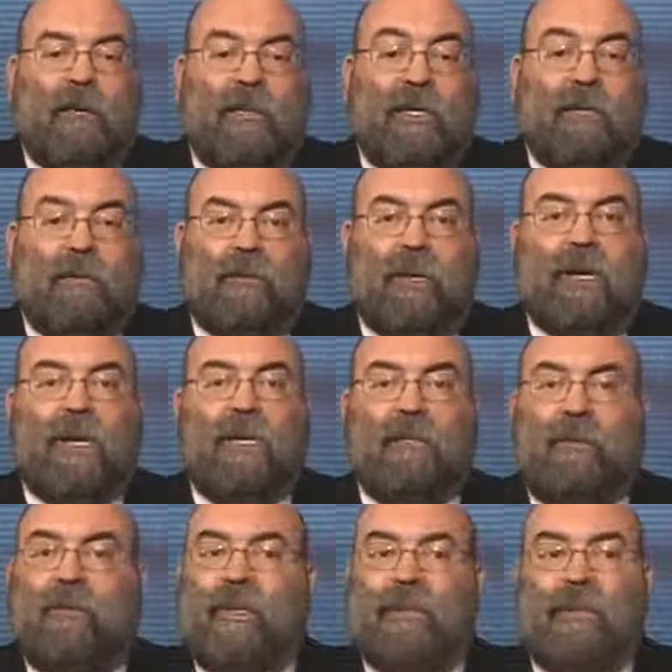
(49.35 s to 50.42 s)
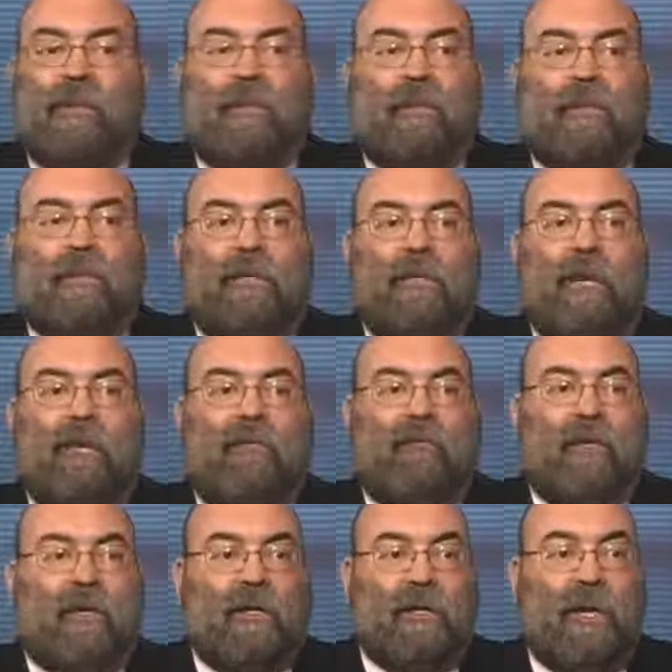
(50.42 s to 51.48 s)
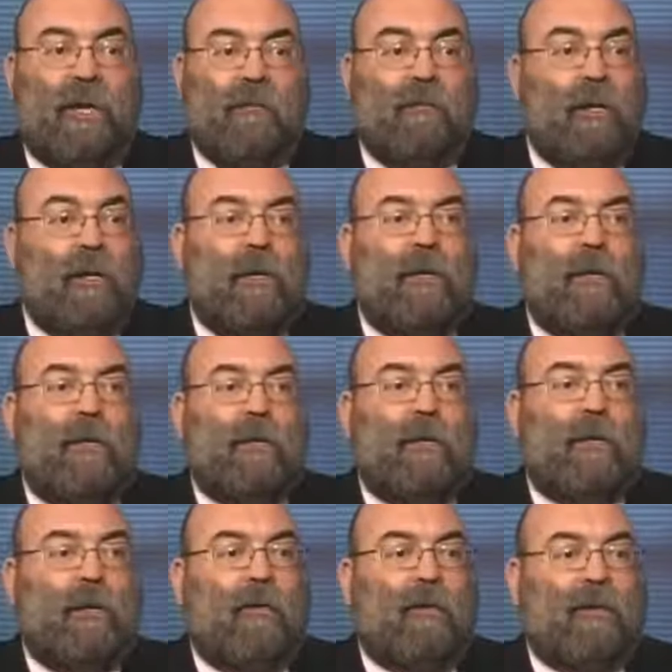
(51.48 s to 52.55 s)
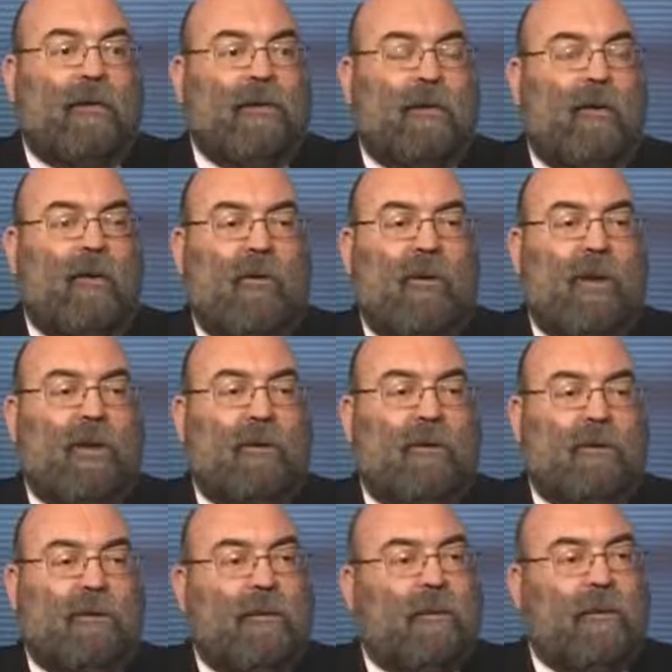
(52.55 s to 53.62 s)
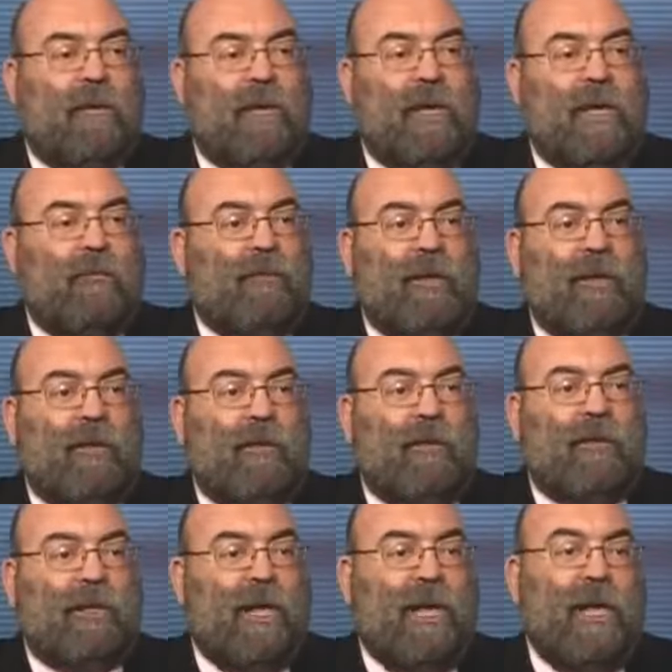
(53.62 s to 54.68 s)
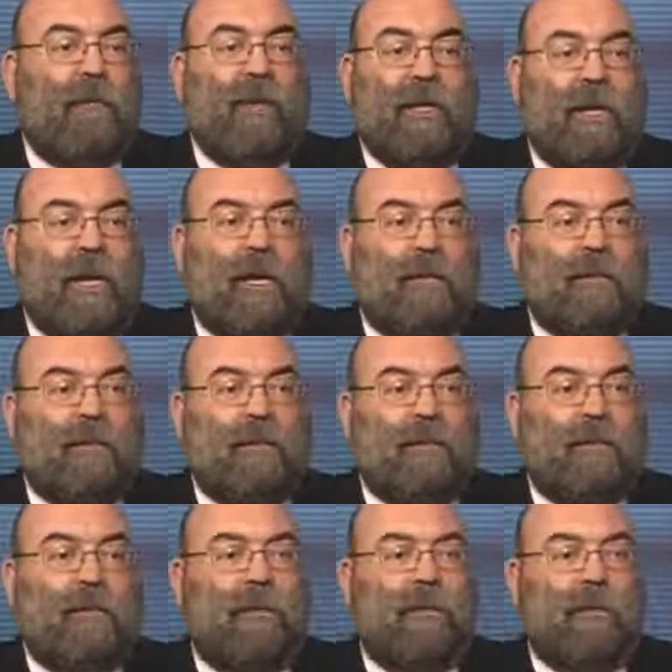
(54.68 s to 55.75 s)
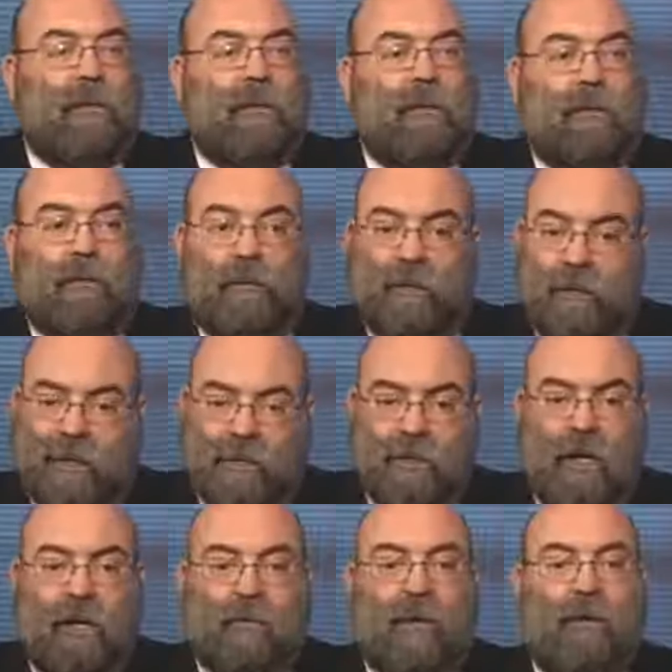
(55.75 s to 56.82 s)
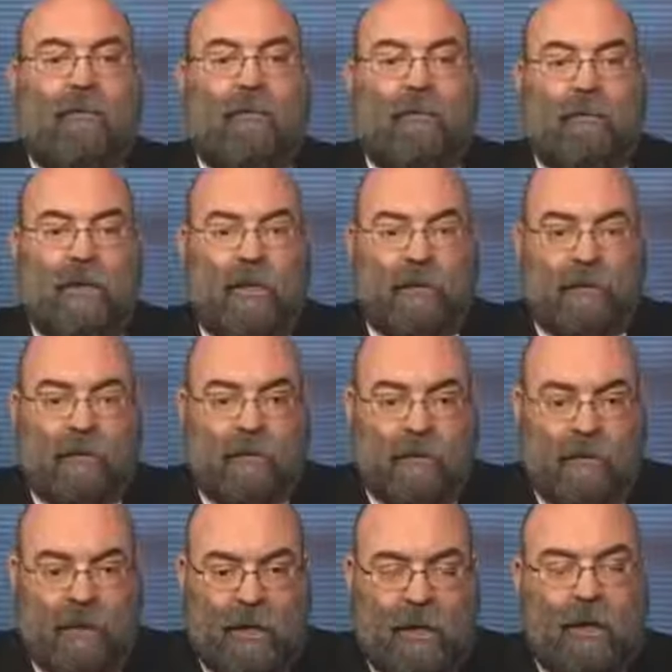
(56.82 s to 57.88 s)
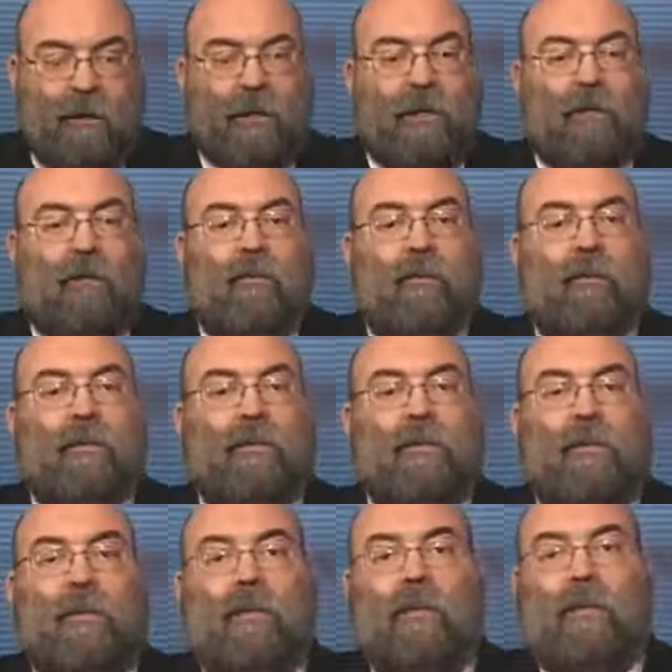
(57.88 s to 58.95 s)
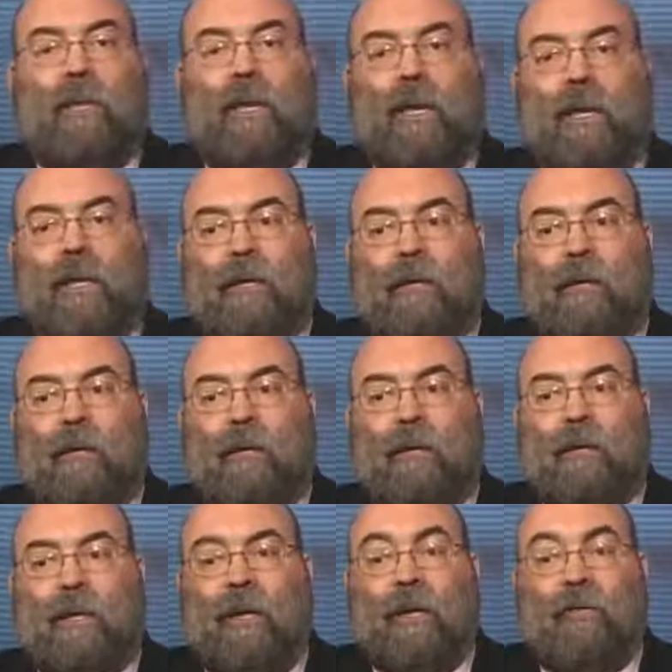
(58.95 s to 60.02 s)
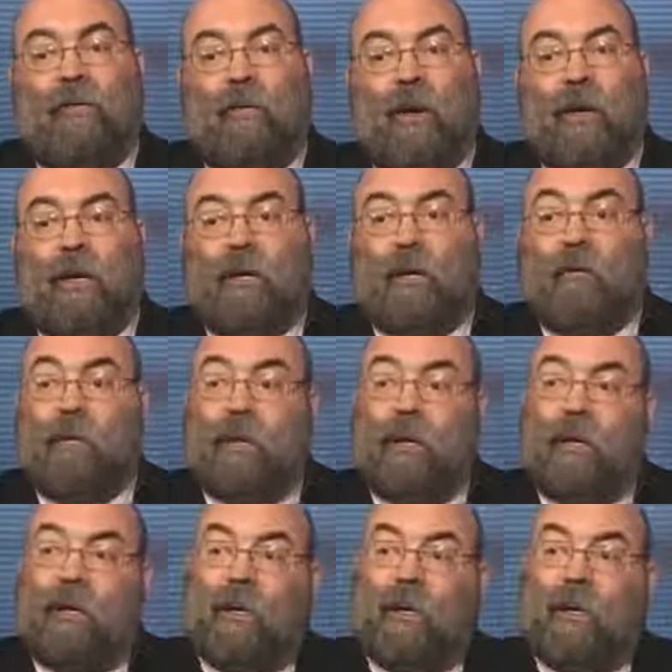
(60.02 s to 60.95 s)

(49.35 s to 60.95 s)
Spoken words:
This trading is a business. It's not fun time. You know, when things are going well, you can't be doing the happy dance. It's, you know, it's all about, you know, adhering to the rules and never breaking them.